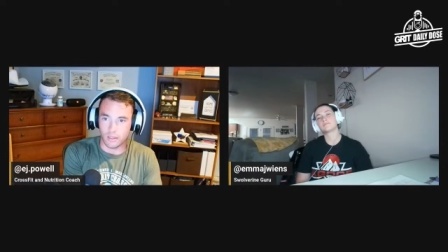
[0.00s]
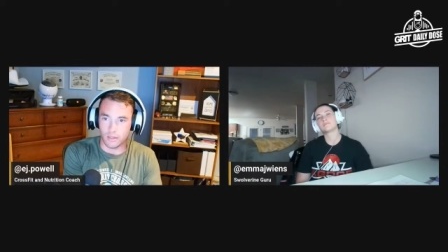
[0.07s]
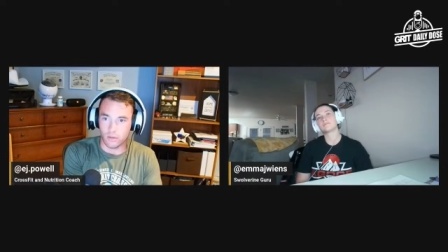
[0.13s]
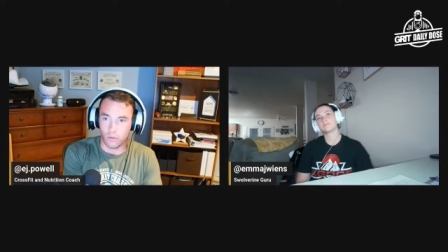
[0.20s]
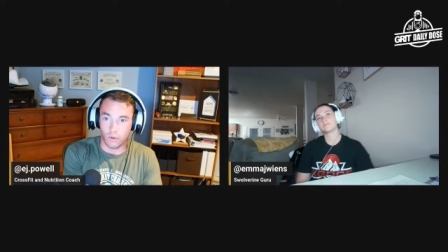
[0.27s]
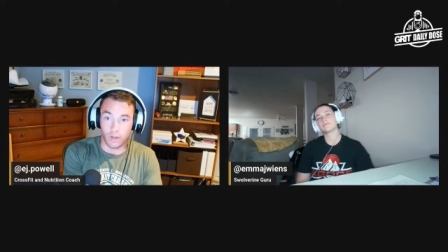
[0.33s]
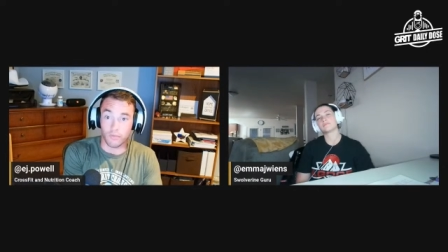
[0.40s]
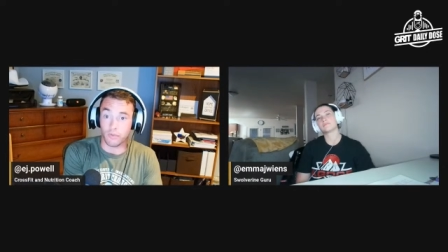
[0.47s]

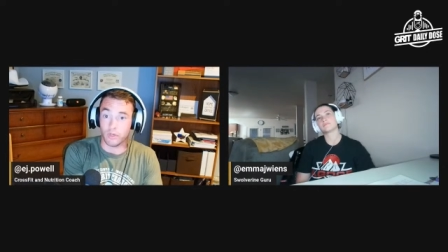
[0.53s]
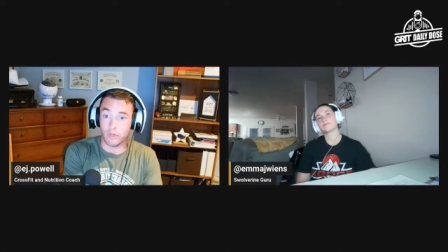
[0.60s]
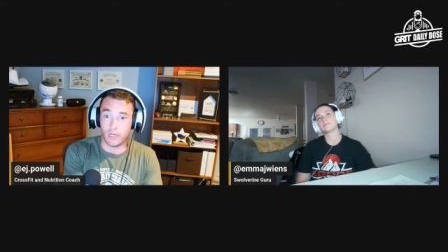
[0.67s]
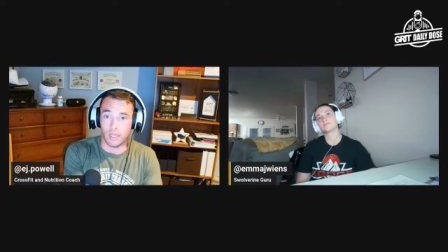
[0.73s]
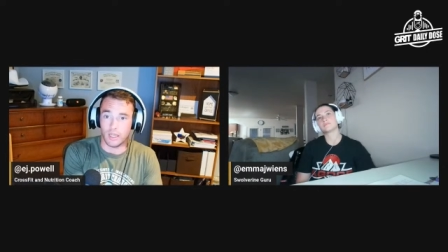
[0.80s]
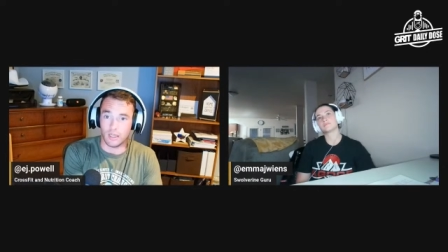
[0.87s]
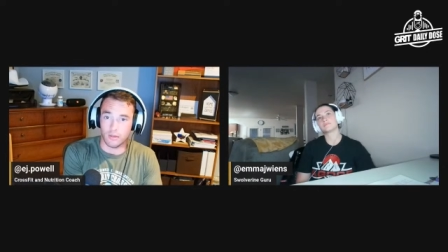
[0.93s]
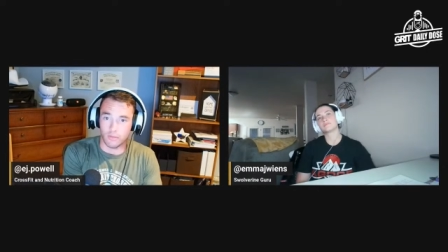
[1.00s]
day
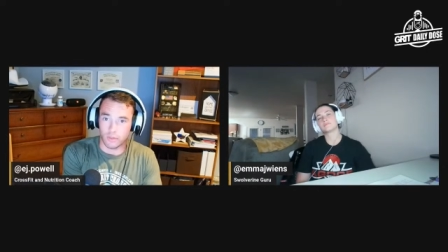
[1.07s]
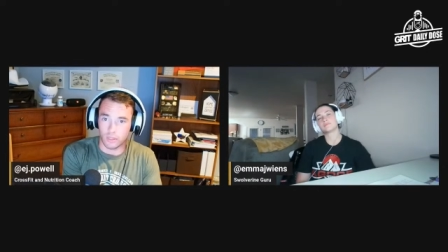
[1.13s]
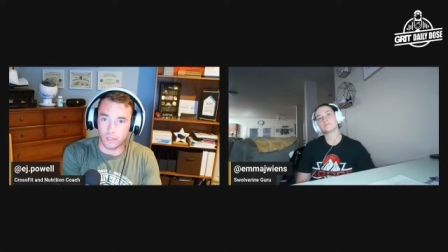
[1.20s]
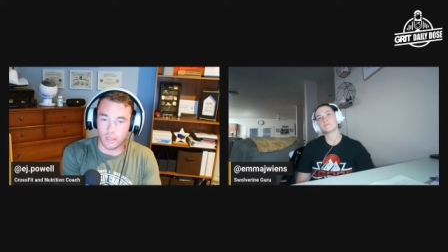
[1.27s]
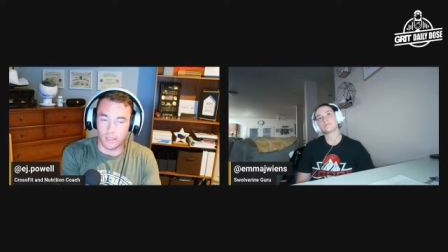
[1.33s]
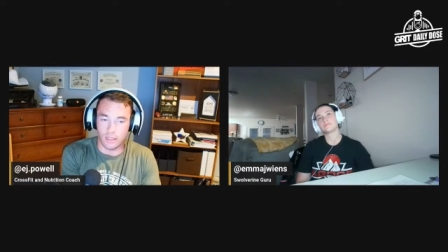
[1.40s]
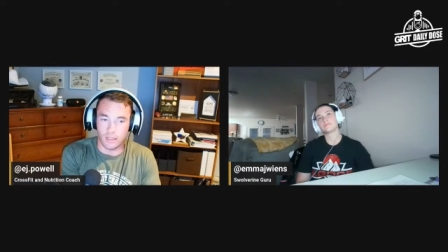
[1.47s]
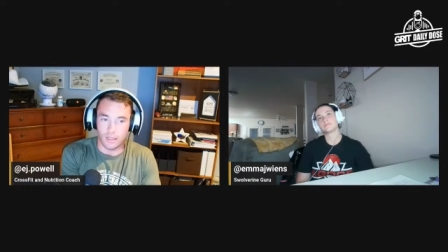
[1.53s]
or every day
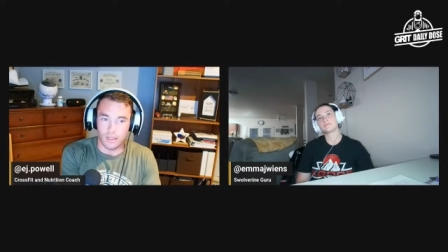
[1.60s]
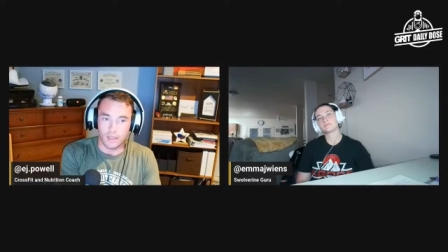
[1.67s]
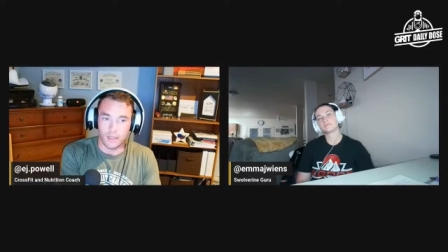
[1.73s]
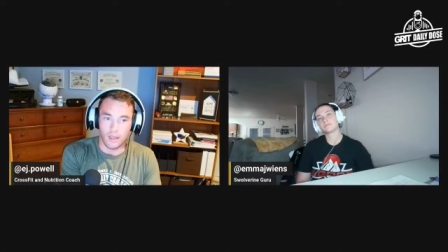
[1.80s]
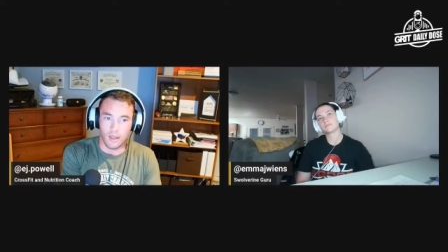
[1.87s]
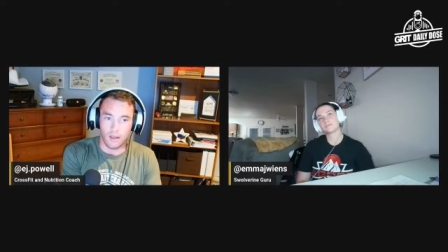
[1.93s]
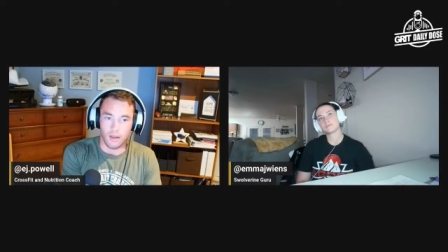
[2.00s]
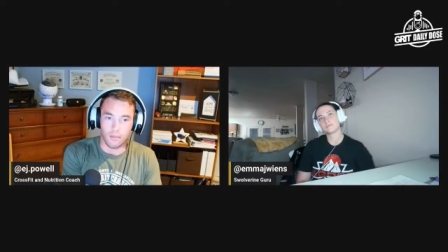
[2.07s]
even.
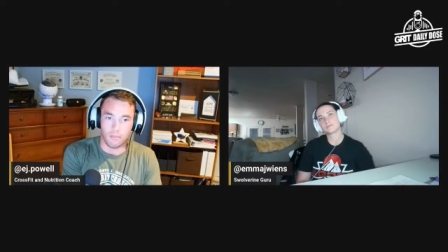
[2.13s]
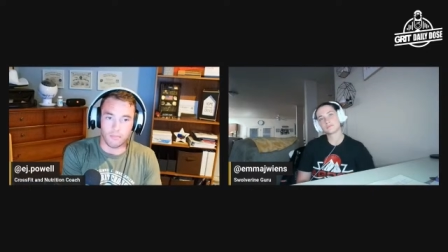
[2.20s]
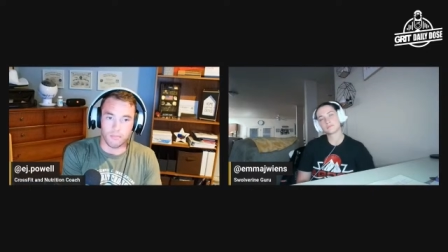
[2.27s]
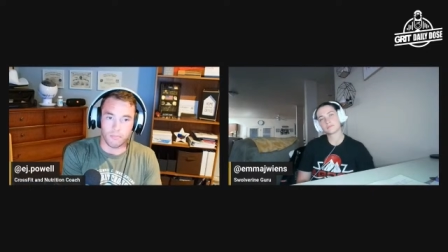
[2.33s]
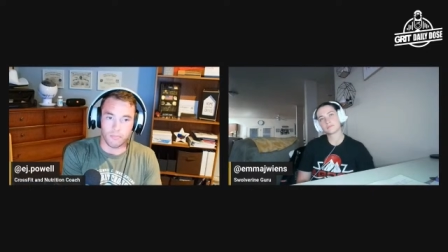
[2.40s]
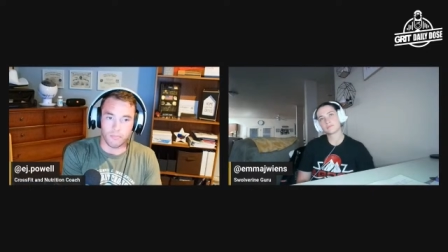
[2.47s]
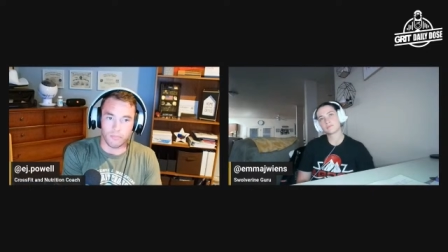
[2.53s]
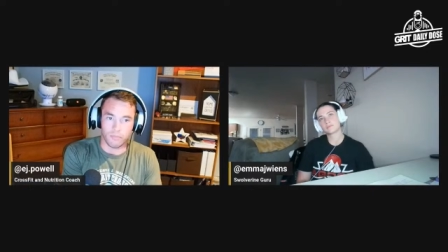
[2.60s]

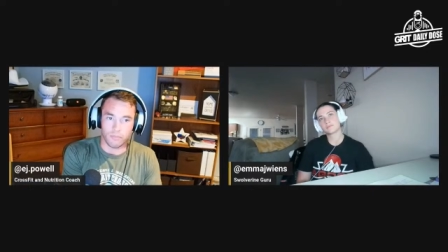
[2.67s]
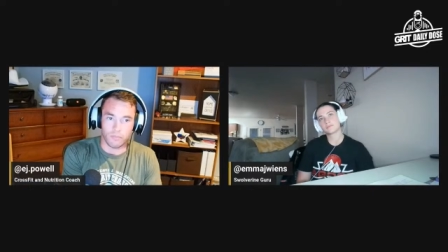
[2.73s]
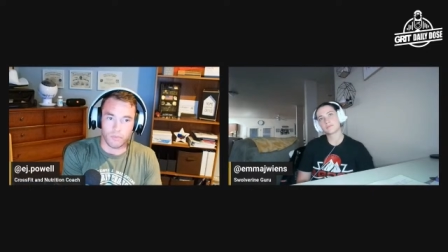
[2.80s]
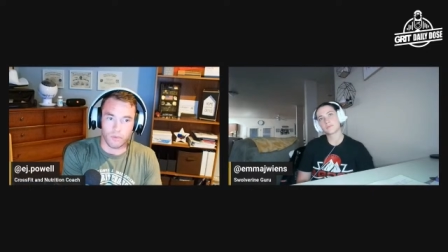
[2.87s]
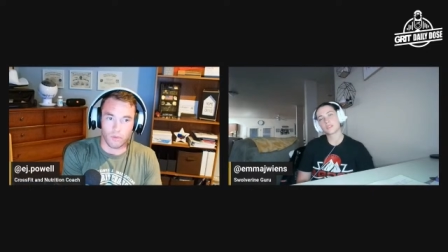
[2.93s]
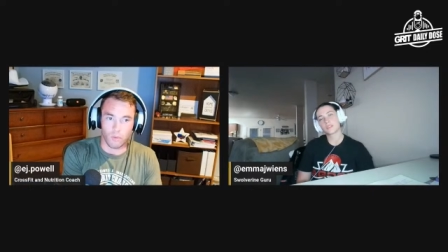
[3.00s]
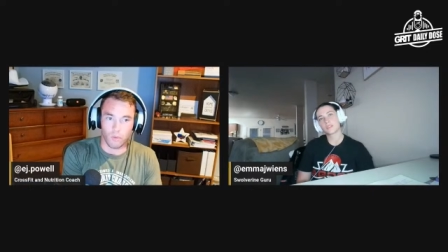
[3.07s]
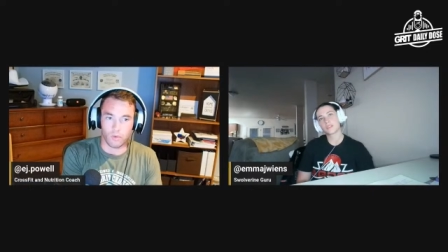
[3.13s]

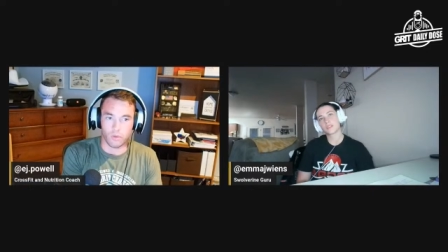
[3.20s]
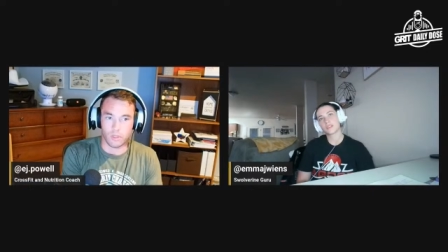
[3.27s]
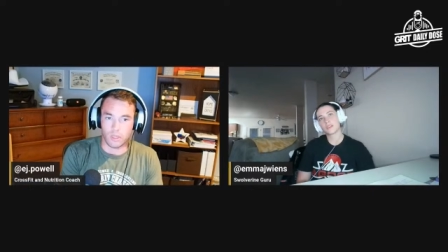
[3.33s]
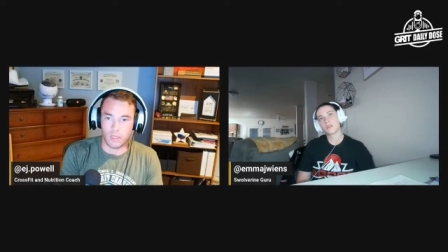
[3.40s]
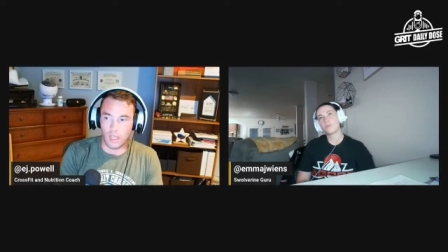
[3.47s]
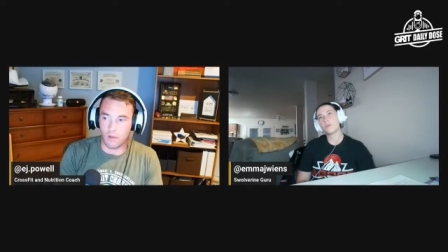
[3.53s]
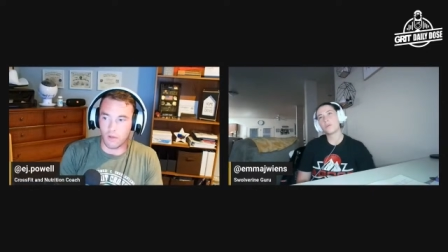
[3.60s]
Or